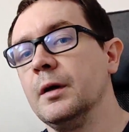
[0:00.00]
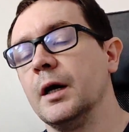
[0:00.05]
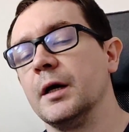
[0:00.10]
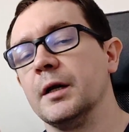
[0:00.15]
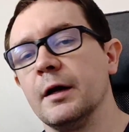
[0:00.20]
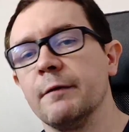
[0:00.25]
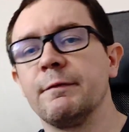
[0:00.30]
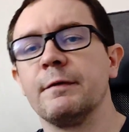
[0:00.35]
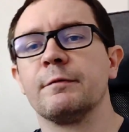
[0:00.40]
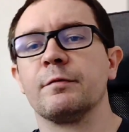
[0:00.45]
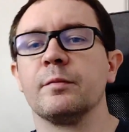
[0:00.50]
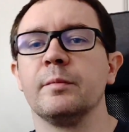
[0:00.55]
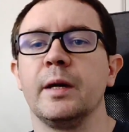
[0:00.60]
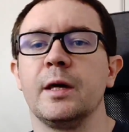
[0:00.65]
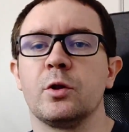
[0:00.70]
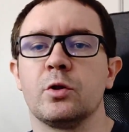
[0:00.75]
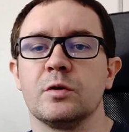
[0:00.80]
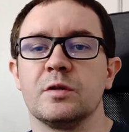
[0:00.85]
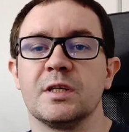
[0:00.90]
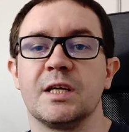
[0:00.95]
enough
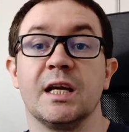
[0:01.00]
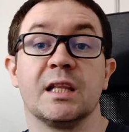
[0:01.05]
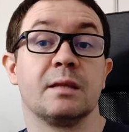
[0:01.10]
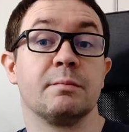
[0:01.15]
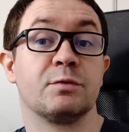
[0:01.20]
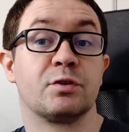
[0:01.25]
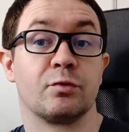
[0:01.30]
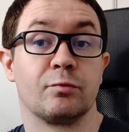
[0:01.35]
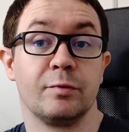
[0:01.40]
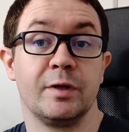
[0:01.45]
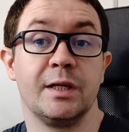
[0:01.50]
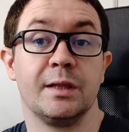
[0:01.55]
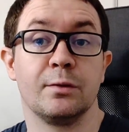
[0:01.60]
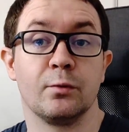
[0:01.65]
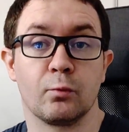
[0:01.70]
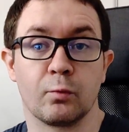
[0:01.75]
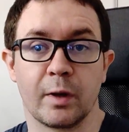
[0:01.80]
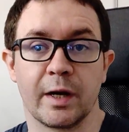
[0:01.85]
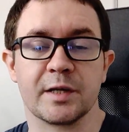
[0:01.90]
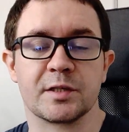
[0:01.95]
information to get them to read the
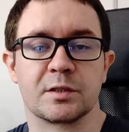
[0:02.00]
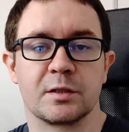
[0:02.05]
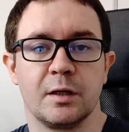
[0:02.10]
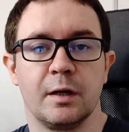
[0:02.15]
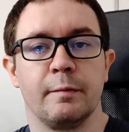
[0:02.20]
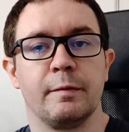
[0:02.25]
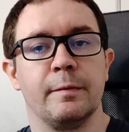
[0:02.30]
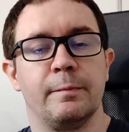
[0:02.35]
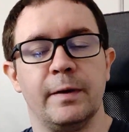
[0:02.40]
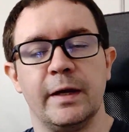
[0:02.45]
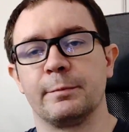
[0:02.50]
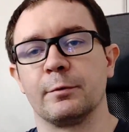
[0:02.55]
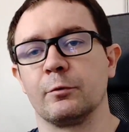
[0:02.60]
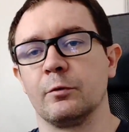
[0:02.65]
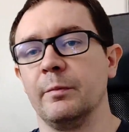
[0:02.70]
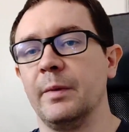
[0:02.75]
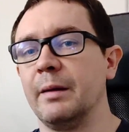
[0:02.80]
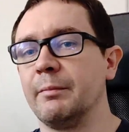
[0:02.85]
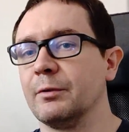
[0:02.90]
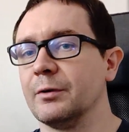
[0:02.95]
rest of the paper.
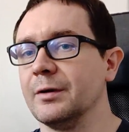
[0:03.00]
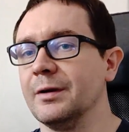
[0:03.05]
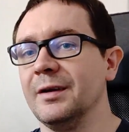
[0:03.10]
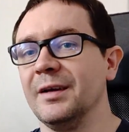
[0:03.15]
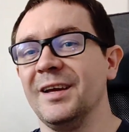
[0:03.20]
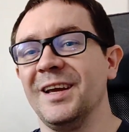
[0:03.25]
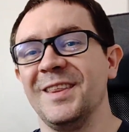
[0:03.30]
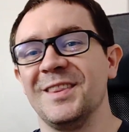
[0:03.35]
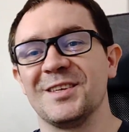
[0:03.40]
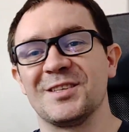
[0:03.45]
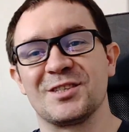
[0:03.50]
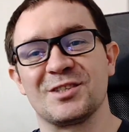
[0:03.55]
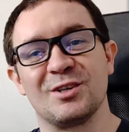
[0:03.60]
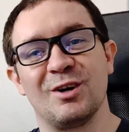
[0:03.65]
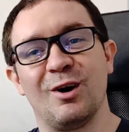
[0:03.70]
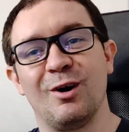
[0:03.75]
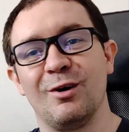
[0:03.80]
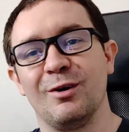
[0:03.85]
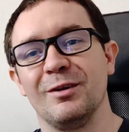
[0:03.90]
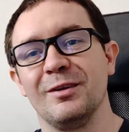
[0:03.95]
Remember, this is
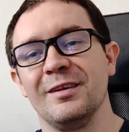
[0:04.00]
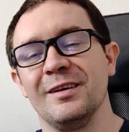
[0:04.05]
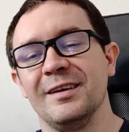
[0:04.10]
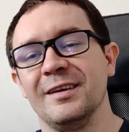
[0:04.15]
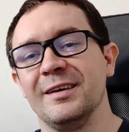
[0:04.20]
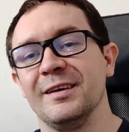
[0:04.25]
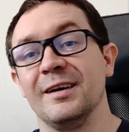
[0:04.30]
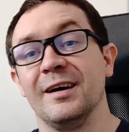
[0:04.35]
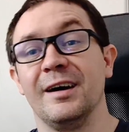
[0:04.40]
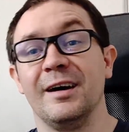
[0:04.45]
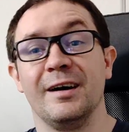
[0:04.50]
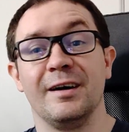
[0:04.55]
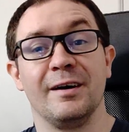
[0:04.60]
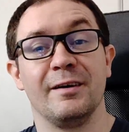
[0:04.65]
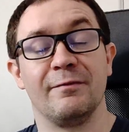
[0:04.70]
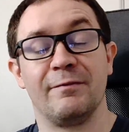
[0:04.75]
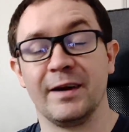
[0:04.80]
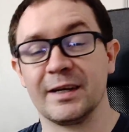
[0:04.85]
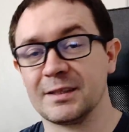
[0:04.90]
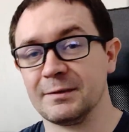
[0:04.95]
all uh,
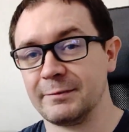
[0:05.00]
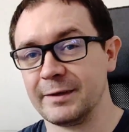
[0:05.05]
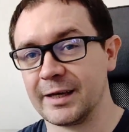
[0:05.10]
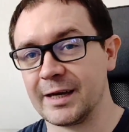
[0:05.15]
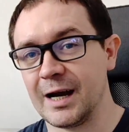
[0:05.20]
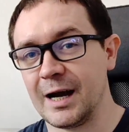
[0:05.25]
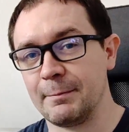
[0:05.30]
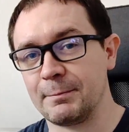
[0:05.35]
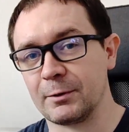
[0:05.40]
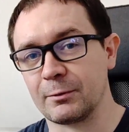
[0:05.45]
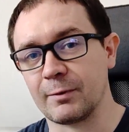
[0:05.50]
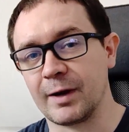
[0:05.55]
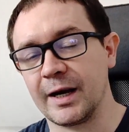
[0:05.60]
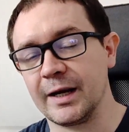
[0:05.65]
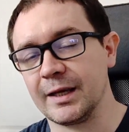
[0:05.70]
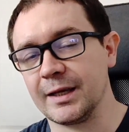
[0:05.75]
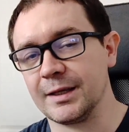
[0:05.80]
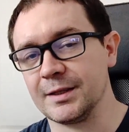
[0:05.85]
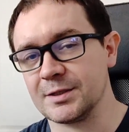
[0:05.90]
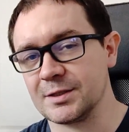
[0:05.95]
effectively
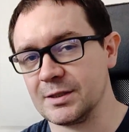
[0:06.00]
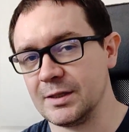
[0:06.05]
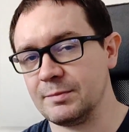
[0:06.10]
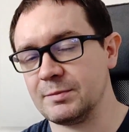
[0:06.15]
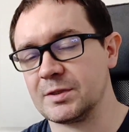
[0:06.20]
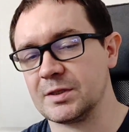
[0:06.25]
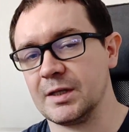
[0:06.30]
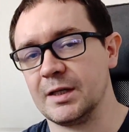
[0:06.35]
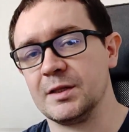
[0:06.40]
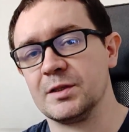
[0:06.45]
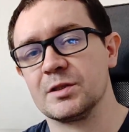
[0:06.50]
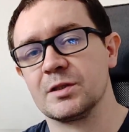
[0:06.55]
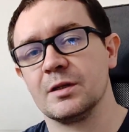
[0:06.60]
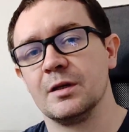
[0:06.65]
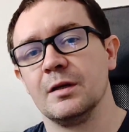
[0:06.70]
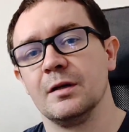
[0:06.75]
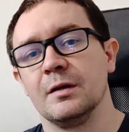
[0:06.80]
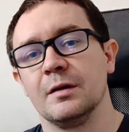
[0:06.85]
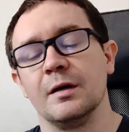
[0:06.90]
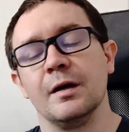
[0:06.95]
copywriting in some sense,
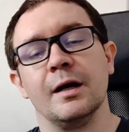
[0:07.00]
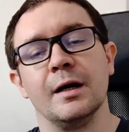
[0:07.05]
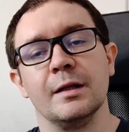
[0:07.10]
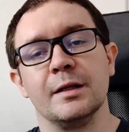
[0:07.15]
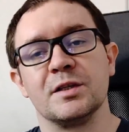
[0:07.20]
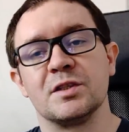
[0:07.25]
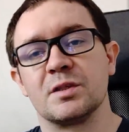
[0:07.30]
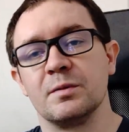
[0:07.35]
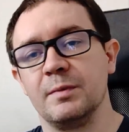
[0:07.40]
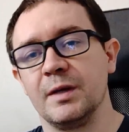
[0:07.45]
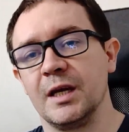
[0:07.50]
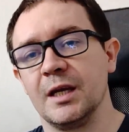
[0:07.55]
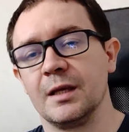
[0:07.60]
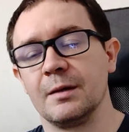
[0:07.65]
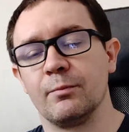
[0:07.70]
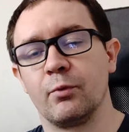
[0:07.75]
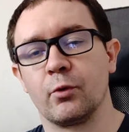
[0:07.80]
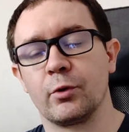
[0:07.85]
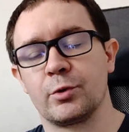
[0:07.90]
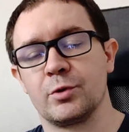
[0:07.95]
uh, at least the
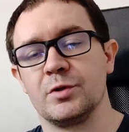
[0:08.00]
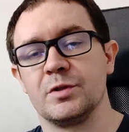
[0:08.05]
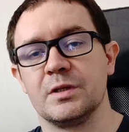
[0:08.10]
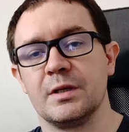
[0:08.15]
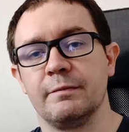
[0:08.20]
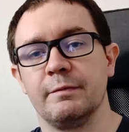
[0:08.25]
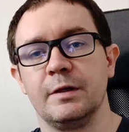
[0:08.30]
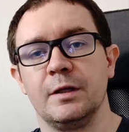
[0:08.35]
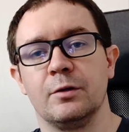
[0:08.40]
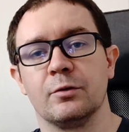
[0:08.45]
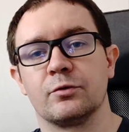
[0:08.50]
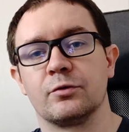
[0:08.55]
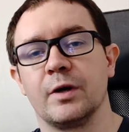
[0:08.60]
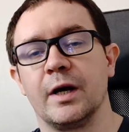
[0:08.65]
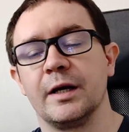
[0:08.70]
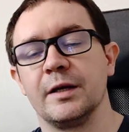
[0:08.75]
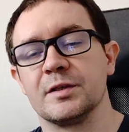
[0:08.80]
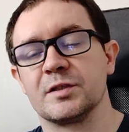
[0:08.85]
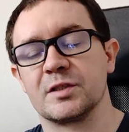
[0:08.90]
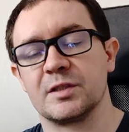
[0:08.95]
beginning portions of it. You're
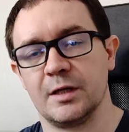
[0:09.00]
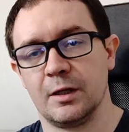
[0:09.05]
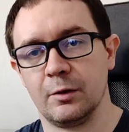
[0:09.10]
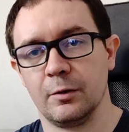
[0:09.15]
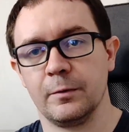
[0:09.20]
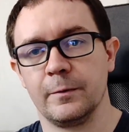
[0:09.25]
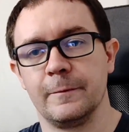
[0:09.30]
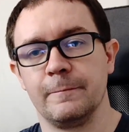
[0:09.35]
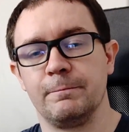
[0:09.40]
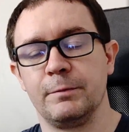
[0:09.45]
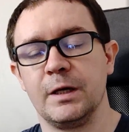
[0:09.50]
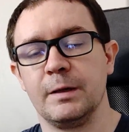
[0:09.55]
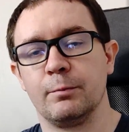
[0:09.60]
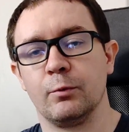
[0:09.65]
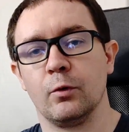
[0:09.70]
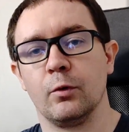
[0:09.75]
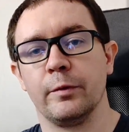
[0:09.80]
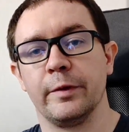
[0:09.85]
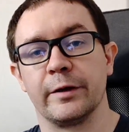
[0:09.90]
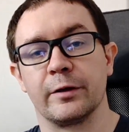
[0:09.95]
trying to sell the
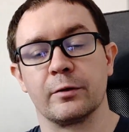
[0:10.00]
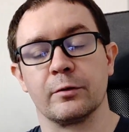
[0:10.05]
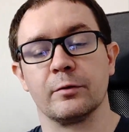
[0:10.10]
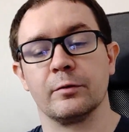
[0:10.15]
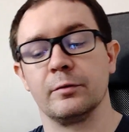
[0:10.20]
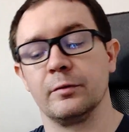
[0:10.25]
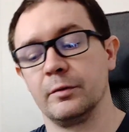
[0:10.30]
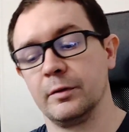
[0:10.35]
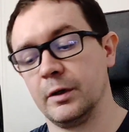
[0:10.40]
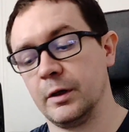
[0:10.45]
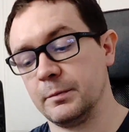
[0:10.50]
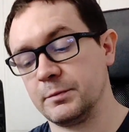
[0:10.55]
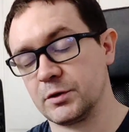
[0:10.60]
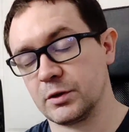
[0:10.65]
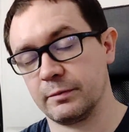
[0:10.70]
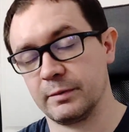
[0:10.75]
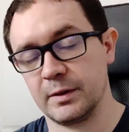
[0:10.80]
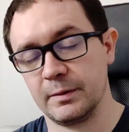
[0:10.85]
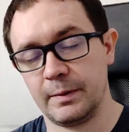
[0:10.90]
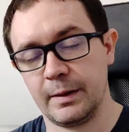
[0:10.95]
people that are
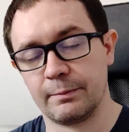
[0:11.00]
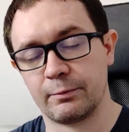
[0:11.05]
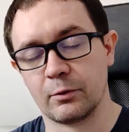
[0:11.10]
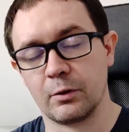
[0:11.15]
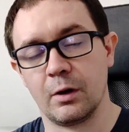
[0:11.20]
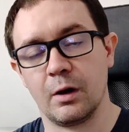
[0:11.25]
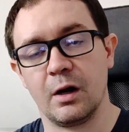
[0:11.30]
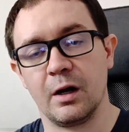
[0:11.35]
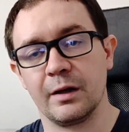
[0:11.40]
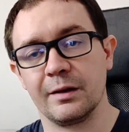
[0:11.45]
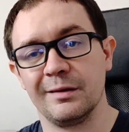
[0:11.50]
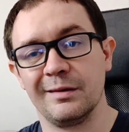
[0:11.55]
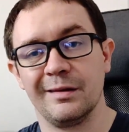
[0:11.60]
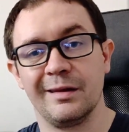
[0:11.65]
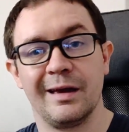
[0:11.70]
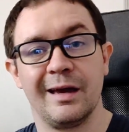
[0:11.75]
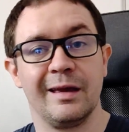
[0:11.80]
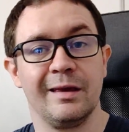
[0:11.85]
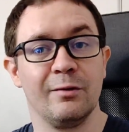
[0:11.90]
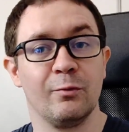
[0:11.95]
observing the paper on
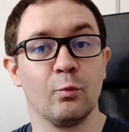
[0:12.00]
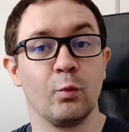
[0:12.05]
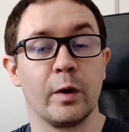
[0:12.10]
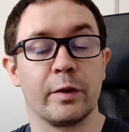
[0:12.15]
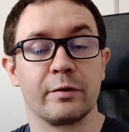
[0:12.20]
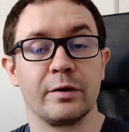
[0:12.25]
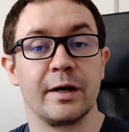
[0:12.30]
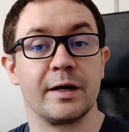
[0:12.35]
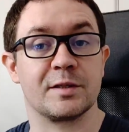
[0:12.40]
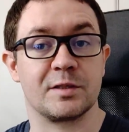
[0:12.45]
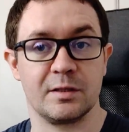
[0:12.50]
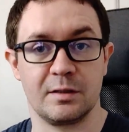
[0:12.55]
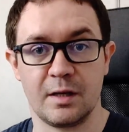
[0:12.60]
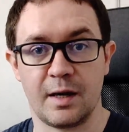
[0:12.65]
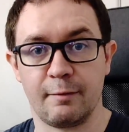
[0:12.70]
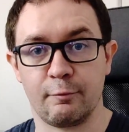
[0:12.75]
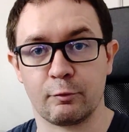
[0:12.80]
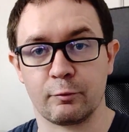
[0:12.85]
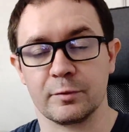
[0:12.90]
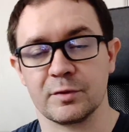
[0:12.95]
whether or not it's a
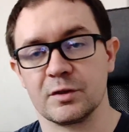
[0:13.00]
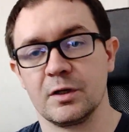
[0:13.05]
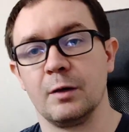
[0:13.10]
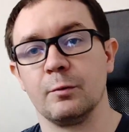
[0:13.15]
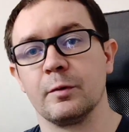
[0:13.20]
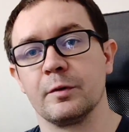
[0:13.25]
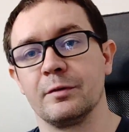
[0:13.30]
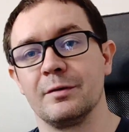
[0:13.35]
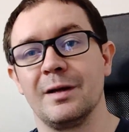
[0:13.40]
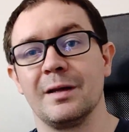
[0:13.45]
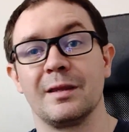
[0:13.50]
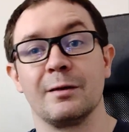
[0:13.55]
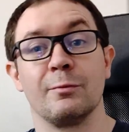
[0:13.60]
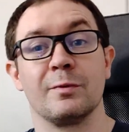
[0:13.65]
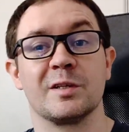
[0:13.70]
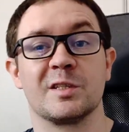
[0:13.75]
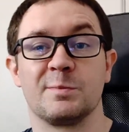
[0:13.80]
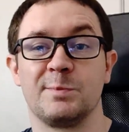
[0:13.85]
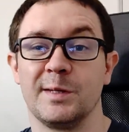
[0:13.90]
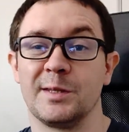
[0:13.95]
novel result, whether or not they
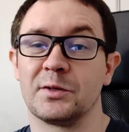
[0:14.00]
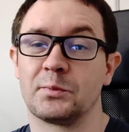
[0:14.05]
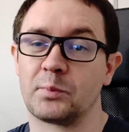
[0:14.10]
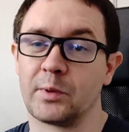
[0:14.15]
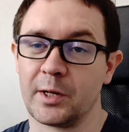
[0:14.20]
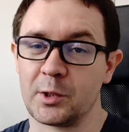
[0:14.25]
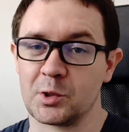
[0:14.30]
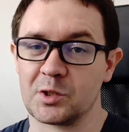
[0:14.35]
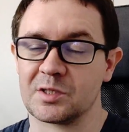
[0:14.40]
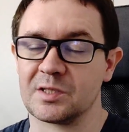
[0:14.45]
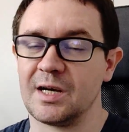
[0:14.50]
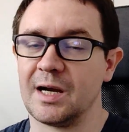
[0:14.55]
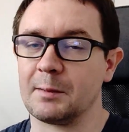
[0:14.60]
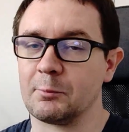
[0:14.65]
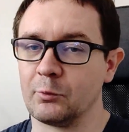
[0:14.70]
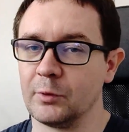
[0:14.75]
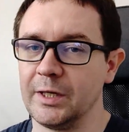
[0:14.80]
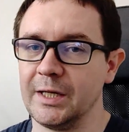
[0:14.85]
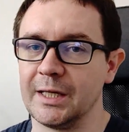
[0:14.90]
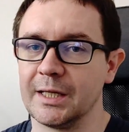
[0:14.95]
want to spend their precious time
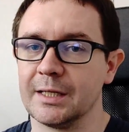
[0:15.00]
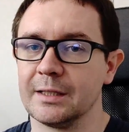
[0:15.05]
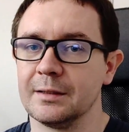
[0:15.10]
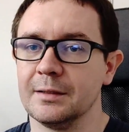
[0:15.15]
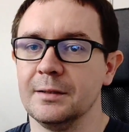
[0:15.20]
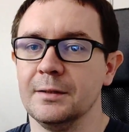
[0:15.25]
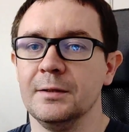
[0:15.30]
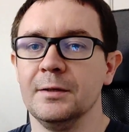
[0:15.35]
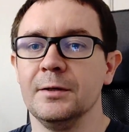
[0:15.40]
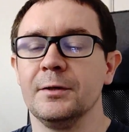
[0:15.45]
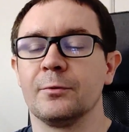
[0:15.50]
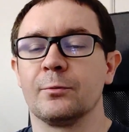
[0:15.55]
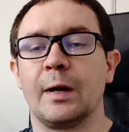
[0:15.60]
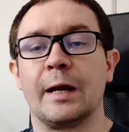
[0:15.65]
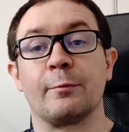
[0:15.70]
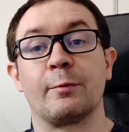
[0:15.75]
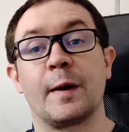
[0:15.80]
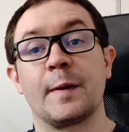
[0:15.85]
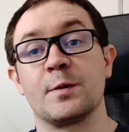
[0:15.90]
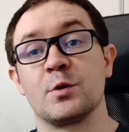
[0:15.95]
reading it,
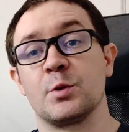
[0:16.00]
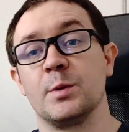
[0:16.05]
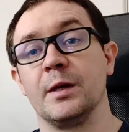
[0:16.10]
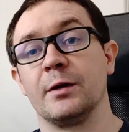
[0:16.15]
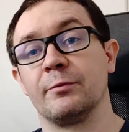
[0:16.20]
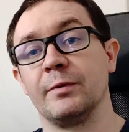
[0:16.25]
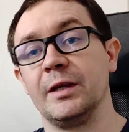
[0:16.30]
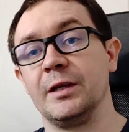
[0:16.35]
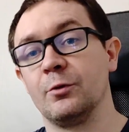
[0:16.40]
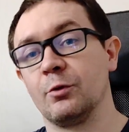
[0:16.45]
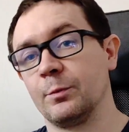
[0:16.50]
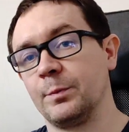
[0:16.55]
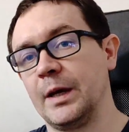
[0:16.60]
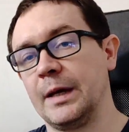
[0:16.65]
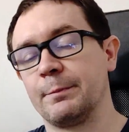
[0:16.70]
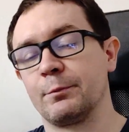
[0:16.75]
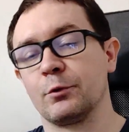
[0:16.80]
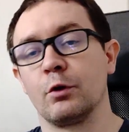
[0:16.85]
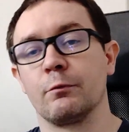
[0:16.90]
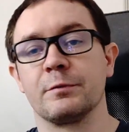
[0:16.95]
right? Why should they read your
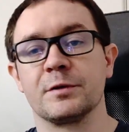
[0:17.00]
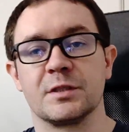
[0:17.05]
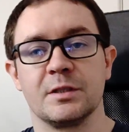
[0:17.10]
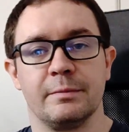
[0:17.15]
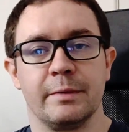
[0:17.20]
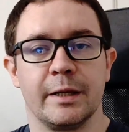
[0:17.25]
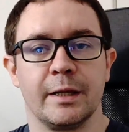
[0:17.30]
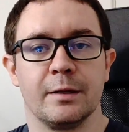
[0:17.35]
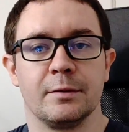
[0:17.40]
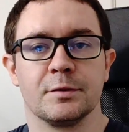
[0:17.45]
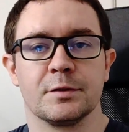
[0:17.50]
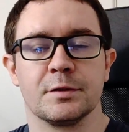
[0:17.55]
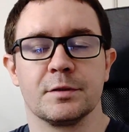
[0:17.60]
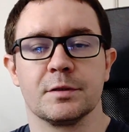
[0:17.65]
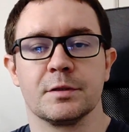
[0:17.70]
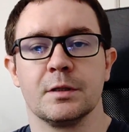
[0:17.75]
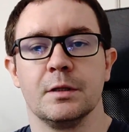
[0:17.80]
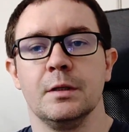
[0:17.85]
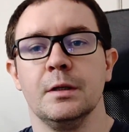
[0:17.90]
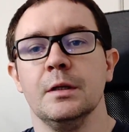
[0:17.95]
paper over somebody
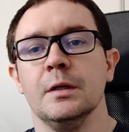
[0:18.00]
else's?